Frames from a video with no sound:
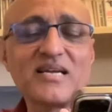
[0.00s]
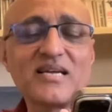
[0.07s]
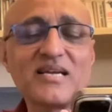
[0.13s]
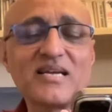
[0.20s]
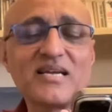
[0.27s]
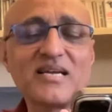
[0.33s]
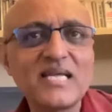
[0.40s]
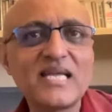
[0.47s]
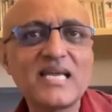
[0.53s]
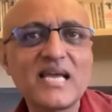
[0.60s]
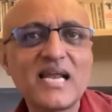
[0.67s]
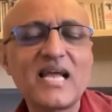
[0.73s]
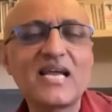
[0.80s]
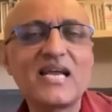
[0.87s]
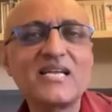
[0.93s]
Can I get the
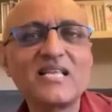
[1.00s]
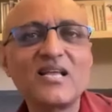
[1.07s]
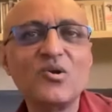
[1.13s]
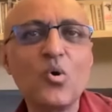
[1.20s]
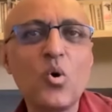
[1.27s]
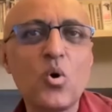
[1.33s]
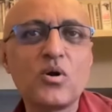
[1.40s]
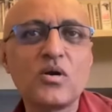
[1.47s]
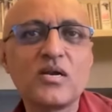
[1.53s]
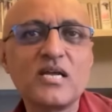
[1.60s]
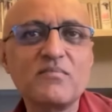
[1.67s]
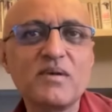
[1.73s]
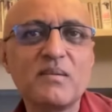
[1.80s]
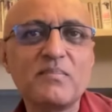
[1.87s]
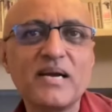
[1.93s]
money? Can I get the loan
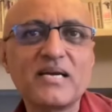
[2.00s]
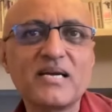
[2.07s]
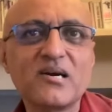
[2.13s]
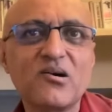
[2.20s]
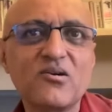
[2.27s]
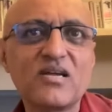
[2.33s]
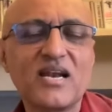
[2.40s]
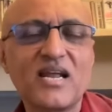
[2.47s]
in my bank account?